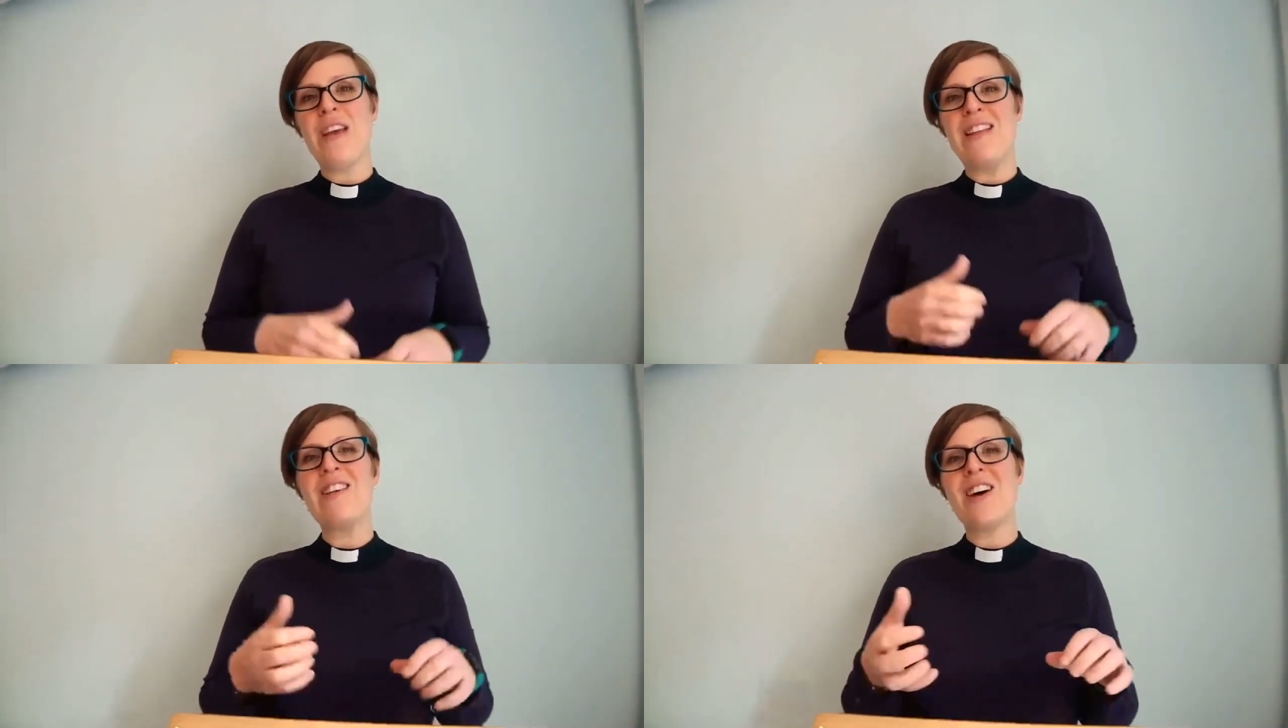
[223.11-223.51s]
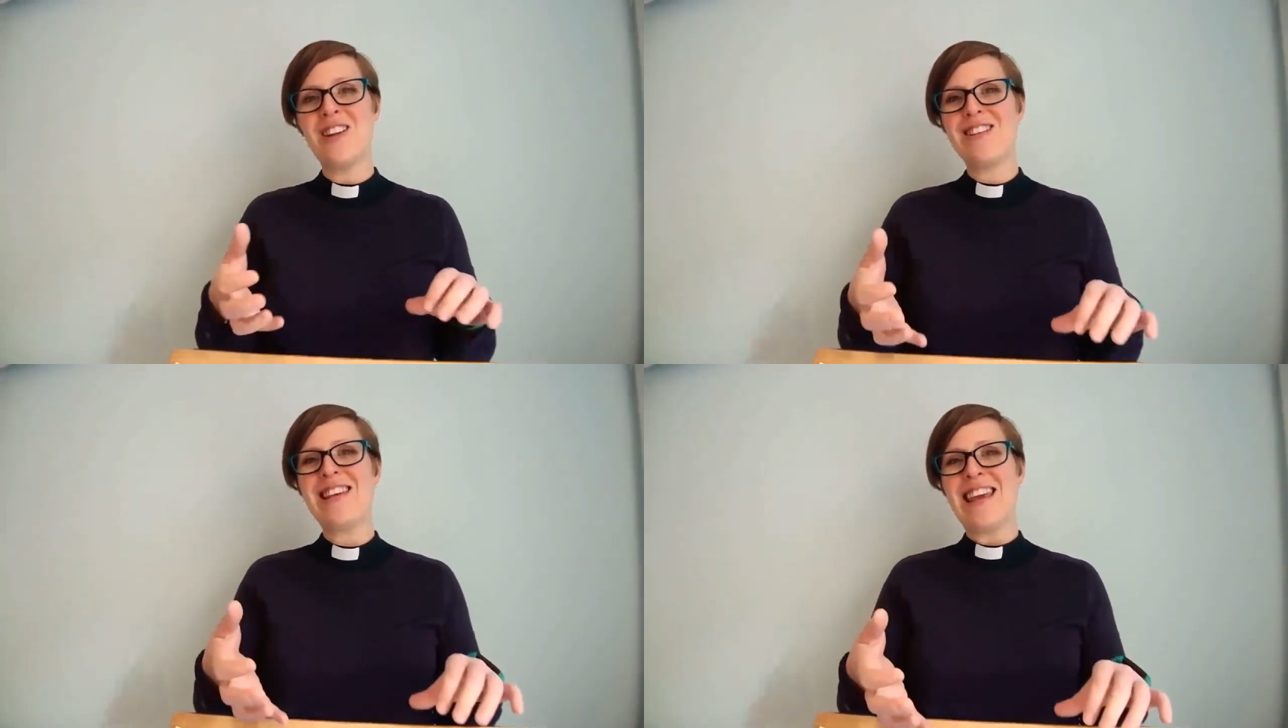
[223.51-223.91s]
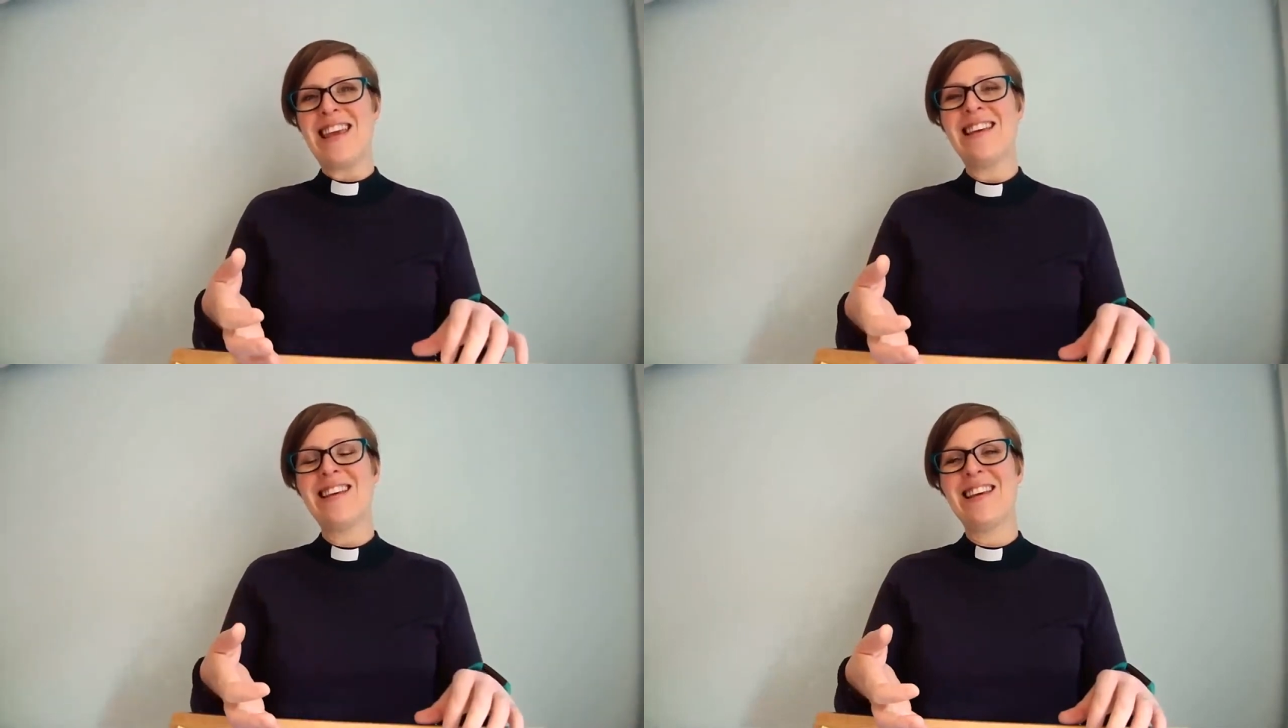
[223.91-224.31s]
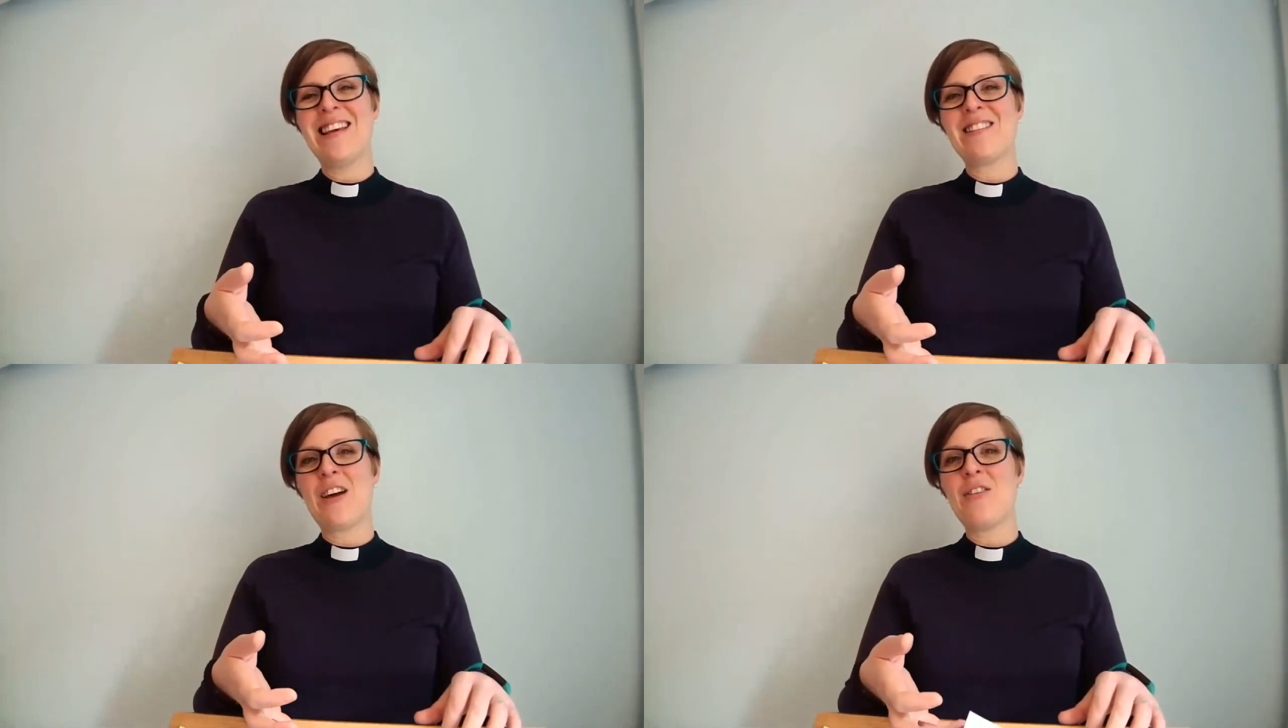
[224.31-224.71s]
eternity
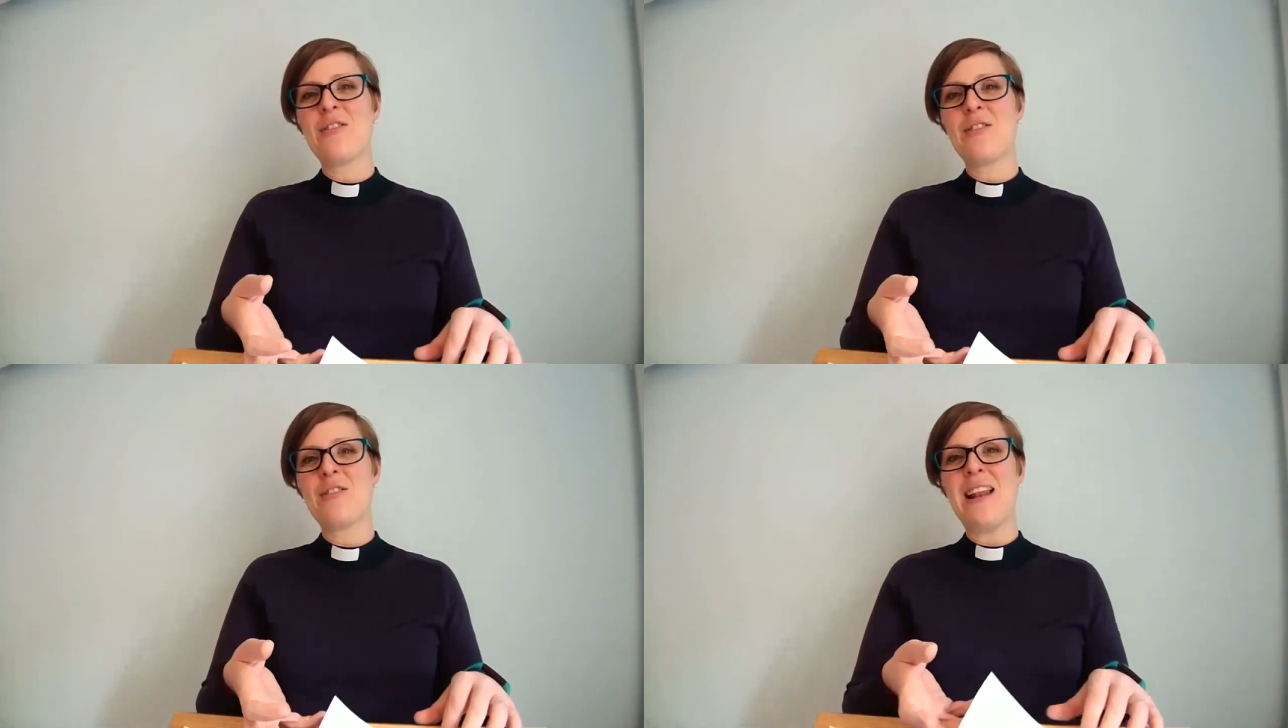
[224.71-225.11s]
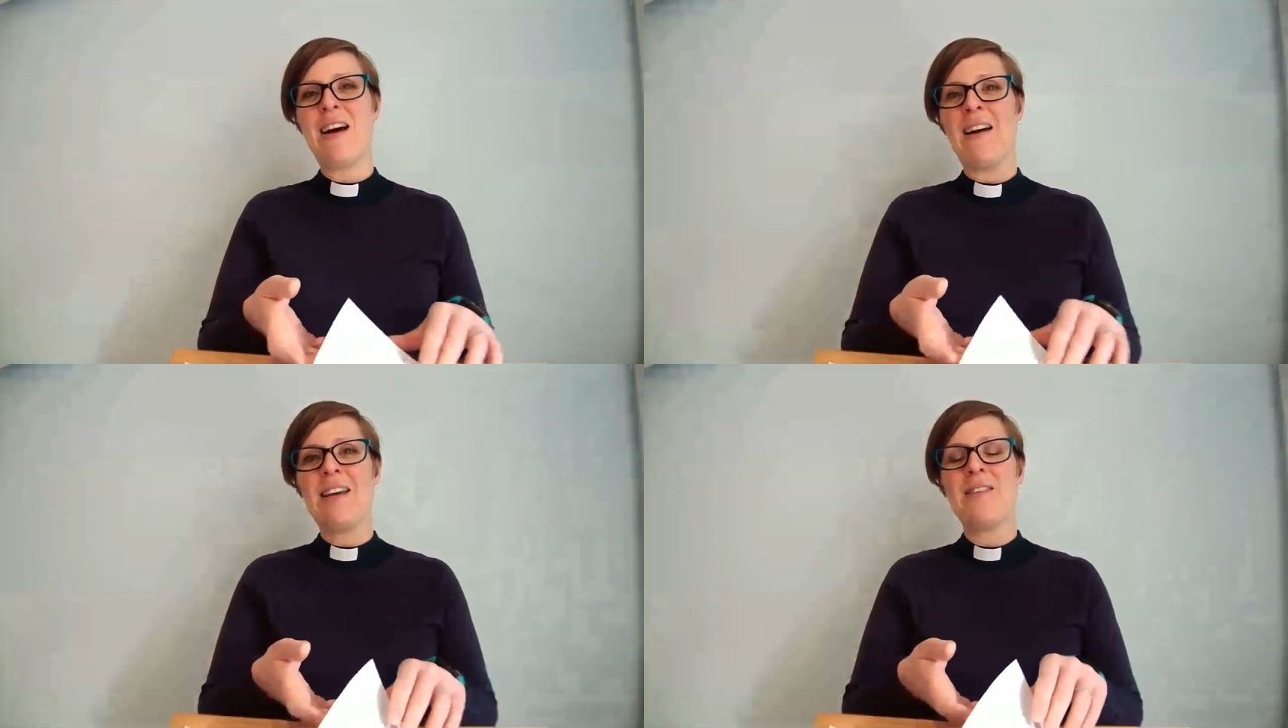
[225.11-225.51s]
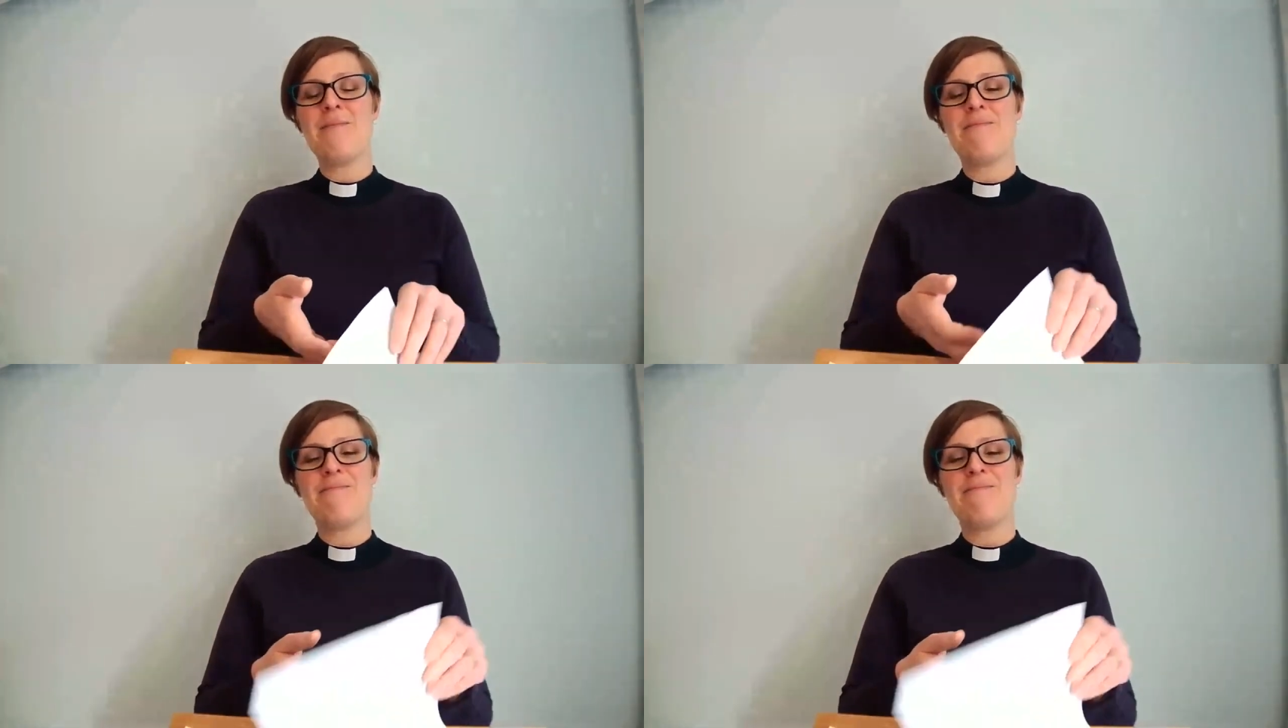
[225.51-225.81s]
is going to be like.